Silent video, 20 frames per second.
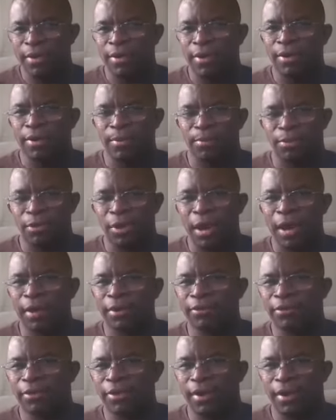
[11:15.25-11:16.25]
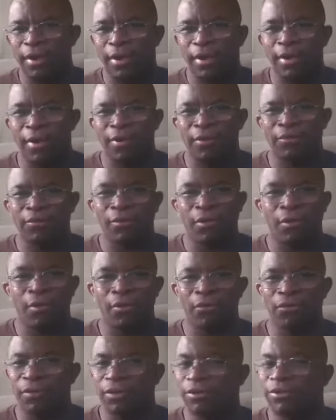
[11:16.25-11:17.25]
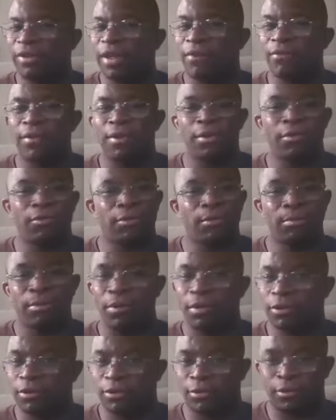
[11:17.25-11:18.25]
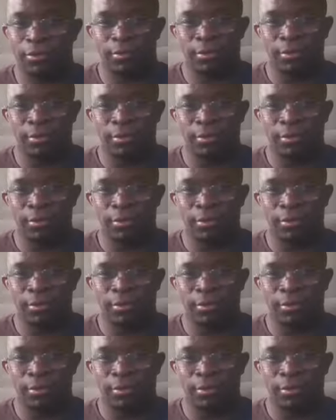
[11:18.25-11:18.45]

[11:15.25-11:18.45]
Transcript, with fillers: comprised of over 700 books